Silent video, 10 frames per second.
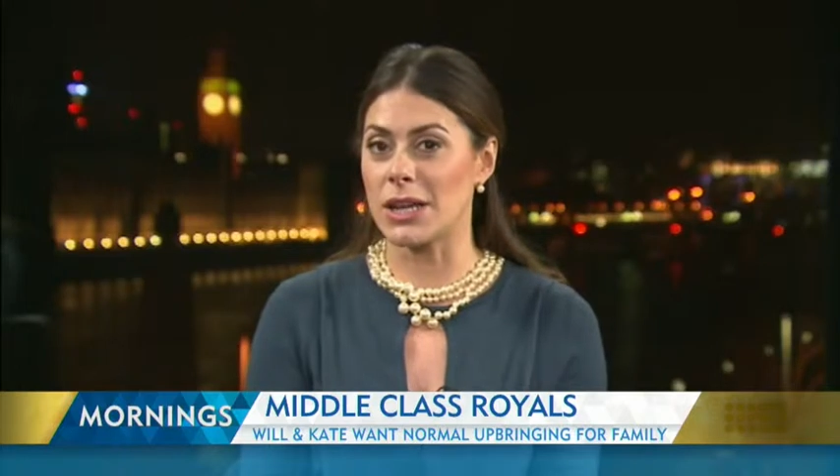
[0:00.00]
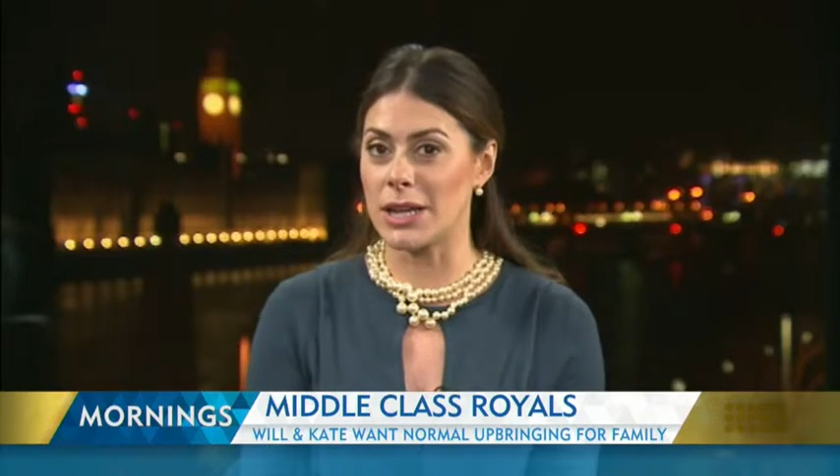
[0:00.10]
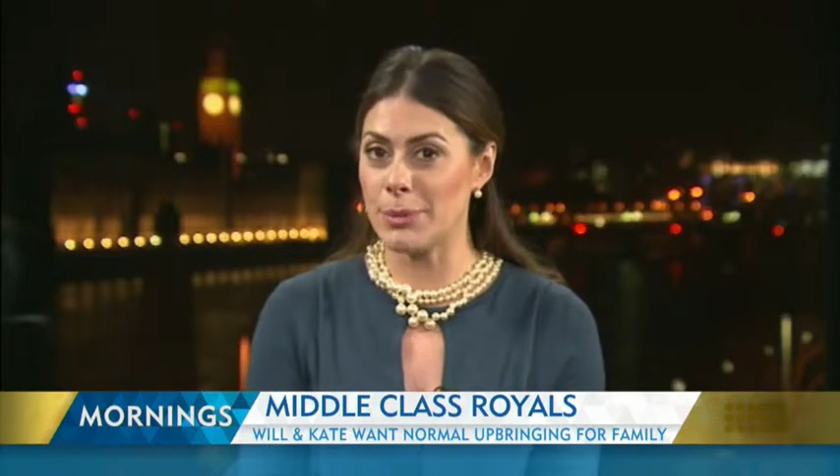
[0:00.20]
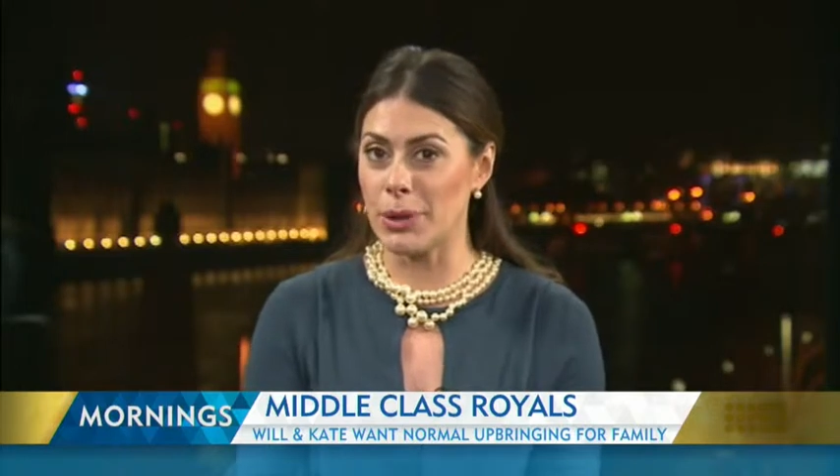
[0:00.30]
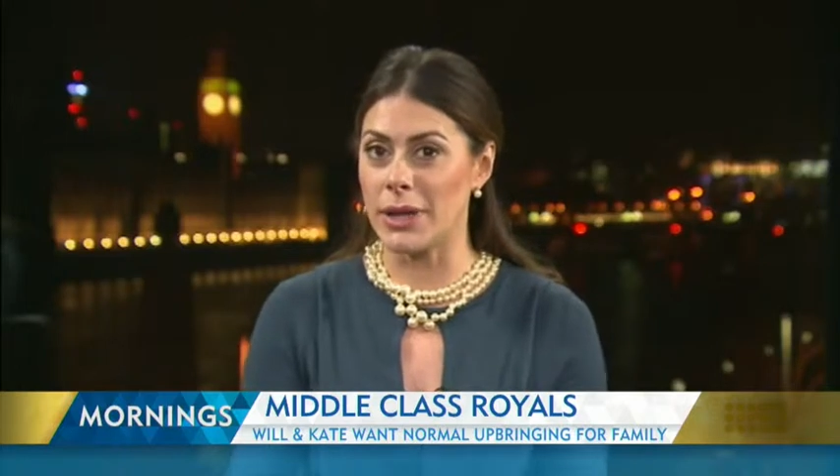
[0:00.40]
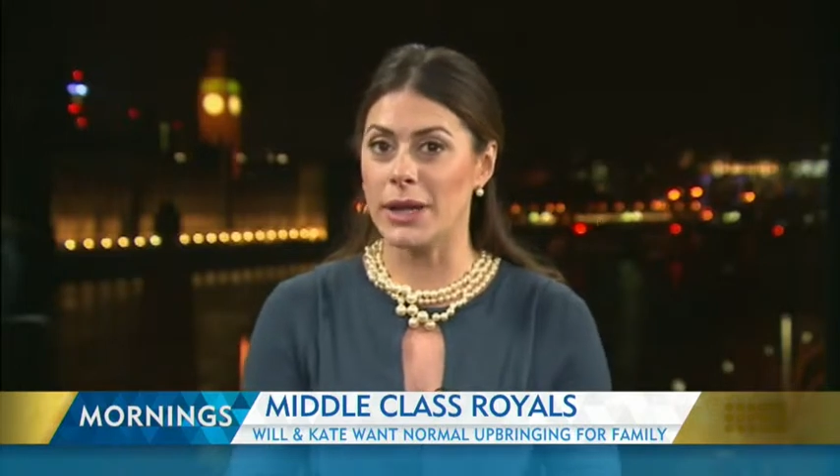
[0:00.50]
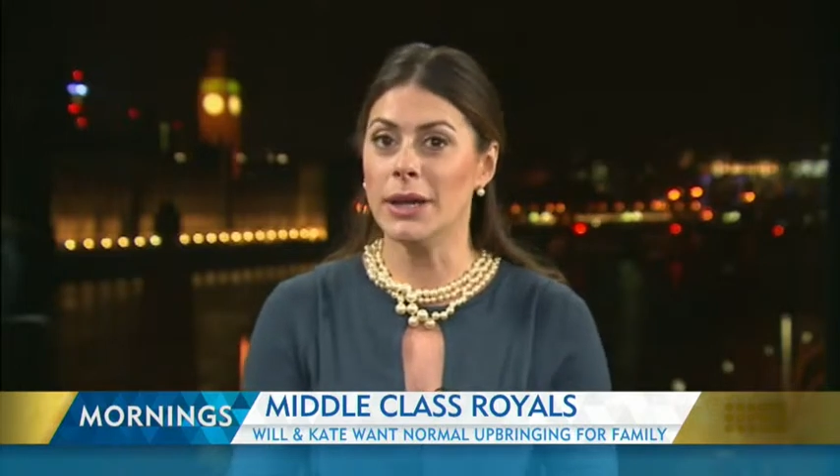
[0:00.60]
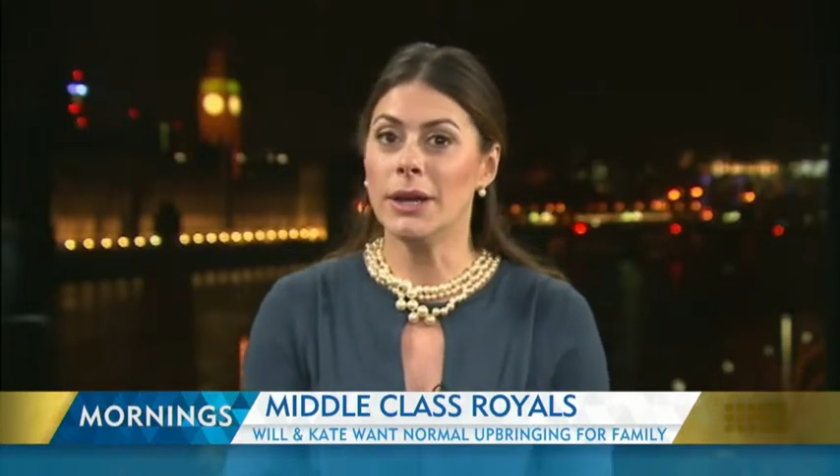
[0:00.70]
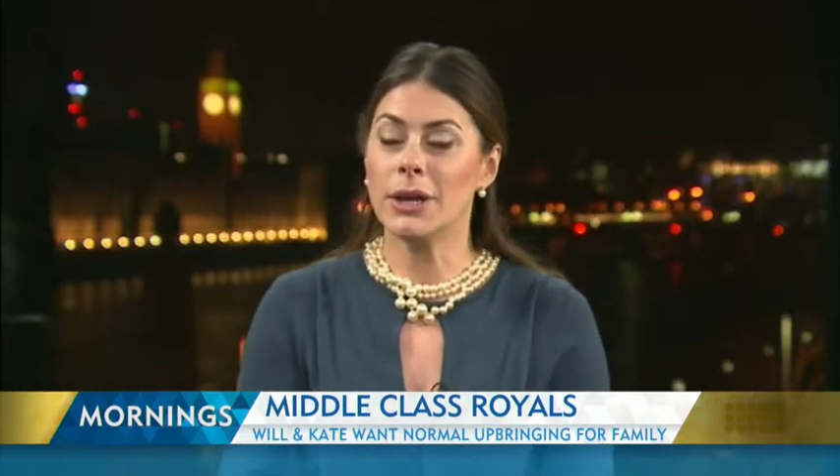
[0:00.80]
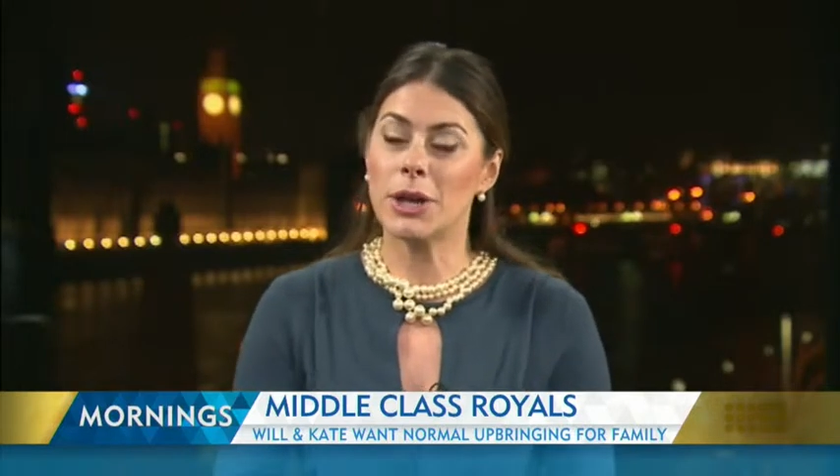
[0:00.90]
Gallipoli
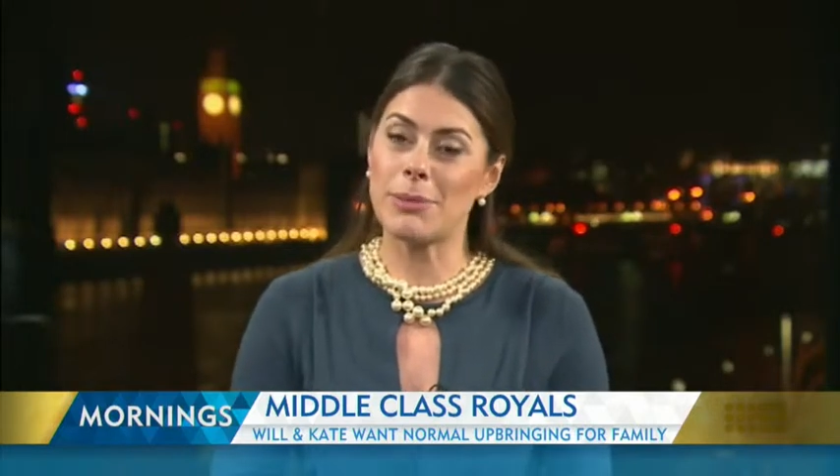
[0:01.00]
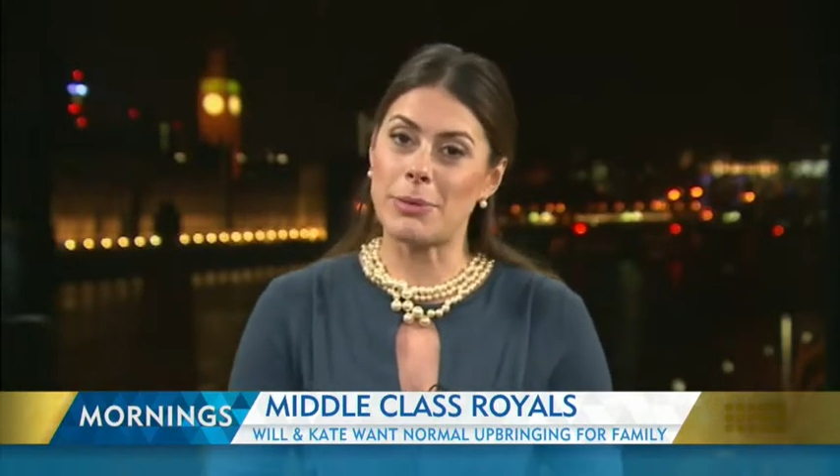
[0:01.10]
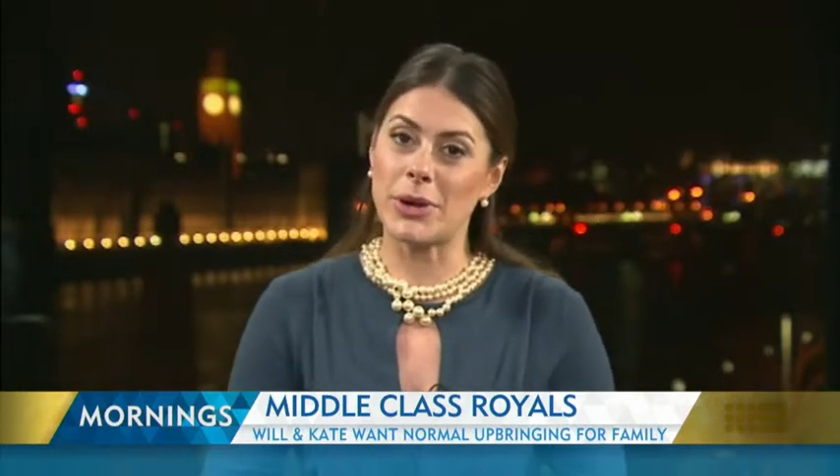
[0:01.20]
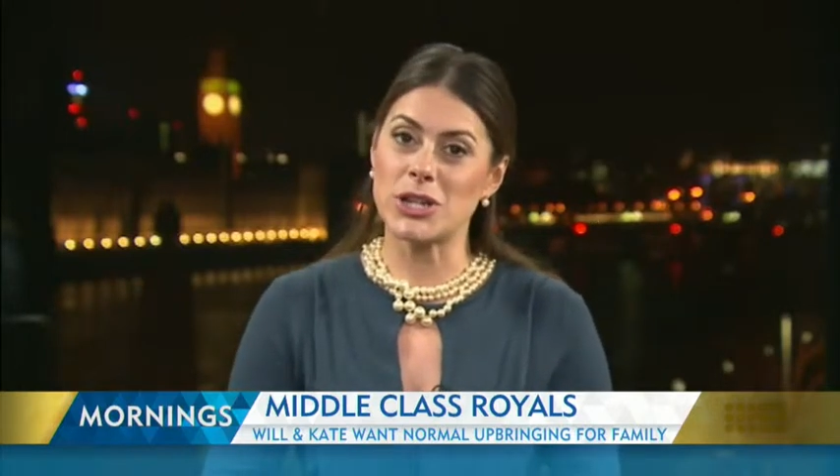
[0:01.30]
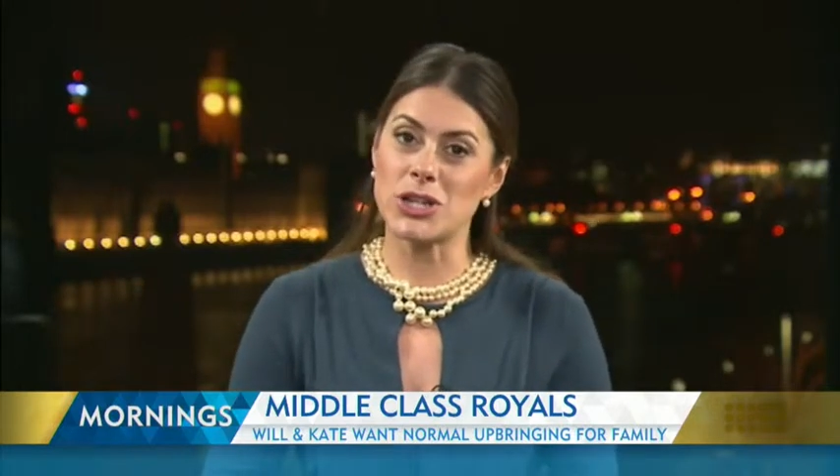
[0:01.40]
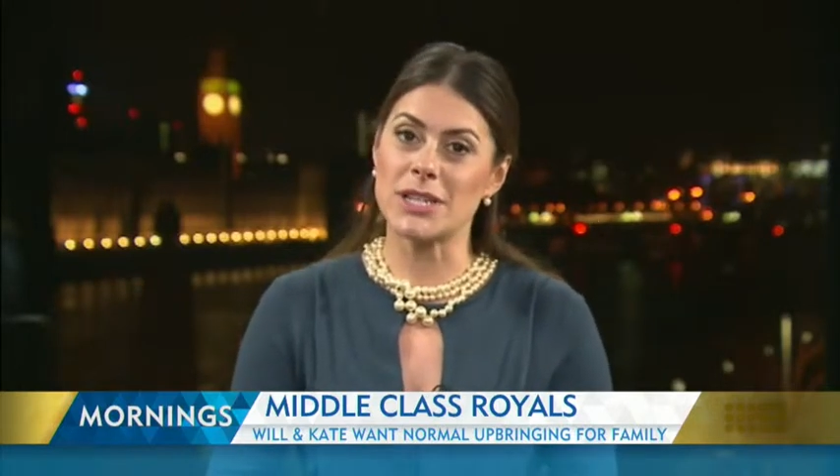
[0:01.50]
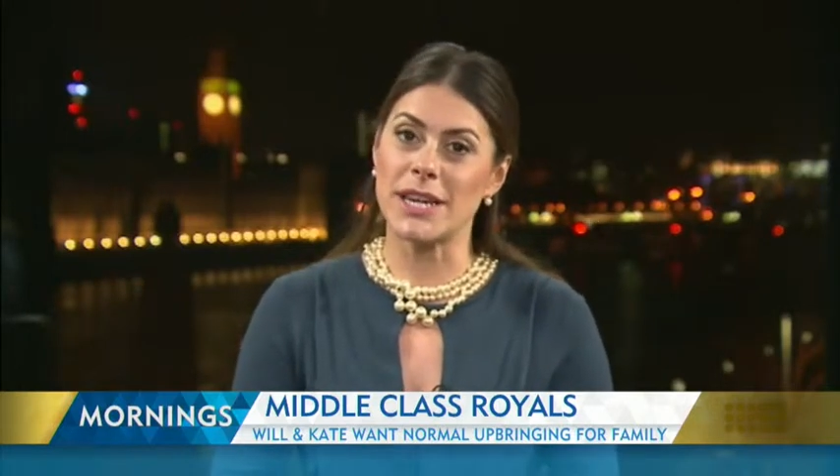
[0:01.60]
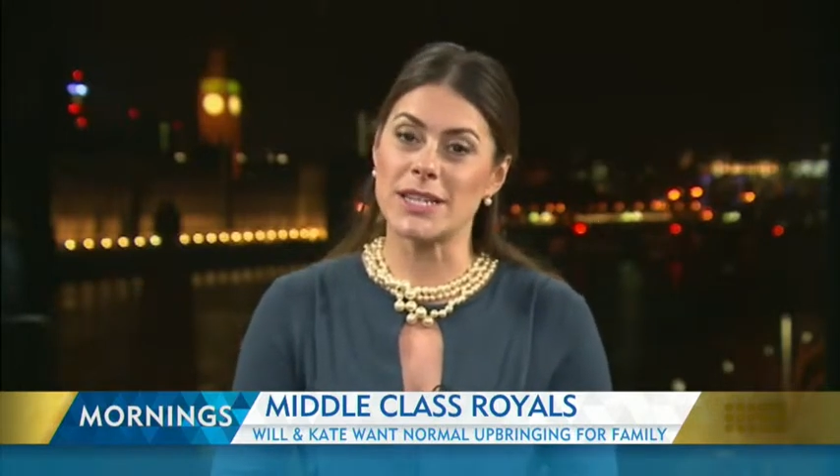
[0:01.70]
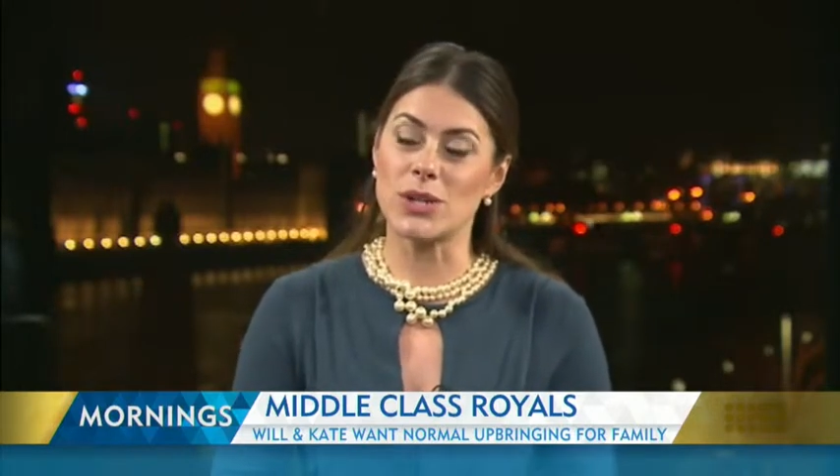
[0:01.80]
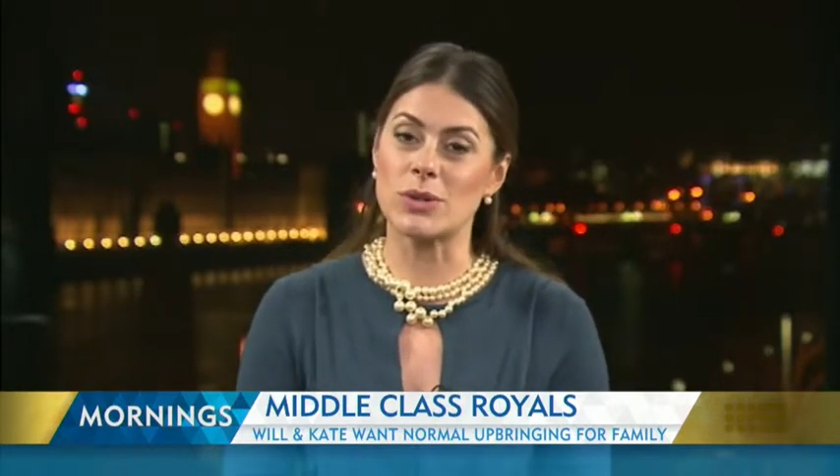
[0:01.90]
commemoration days